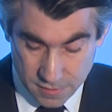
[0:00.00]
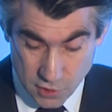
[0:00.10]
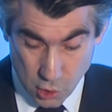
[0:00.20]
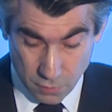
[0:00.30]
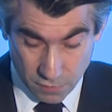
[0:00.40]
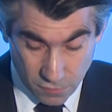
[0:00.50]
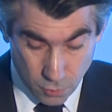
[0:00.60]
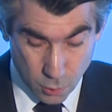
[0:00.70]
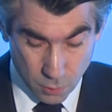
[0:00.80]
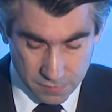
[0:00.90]
John
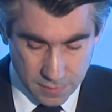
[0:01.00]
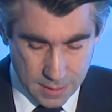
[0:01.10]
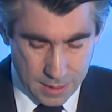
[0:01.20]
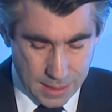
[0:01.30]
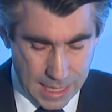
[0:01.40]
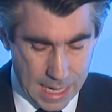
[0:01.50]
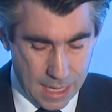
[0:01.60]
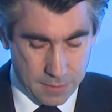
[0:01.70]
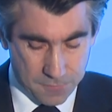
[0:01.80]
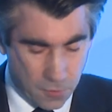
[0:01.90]
Sawers, uh,
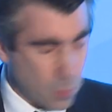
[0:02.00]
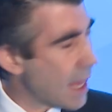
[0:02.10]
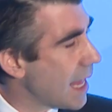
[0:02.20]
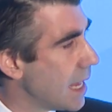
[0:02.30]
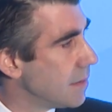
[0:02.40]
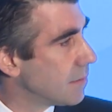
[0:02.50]
the former head